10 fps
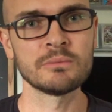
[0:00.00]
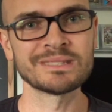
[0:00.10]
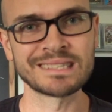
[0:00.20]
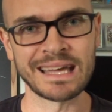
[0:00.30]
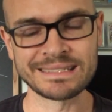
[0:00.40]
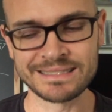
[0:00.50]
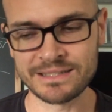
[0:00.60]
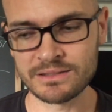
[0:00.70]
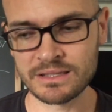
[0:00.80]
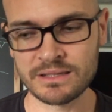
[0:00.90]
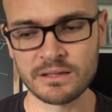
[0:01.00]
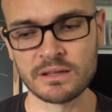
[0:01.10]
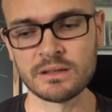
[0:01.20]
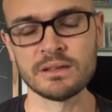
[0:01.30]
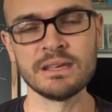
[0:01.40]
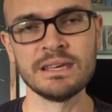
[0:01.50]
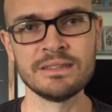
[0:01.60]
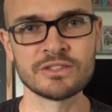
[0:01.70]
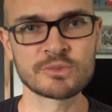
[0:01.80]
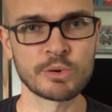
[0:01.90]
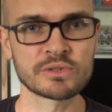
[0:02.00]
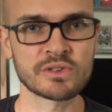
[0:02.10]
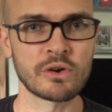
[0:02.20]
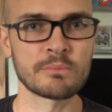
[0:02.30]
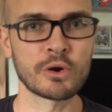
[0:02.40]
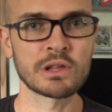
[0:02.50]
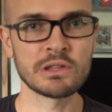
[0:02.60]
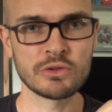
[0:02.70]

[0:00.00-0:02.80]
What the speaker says: Because ideally in the sports card market,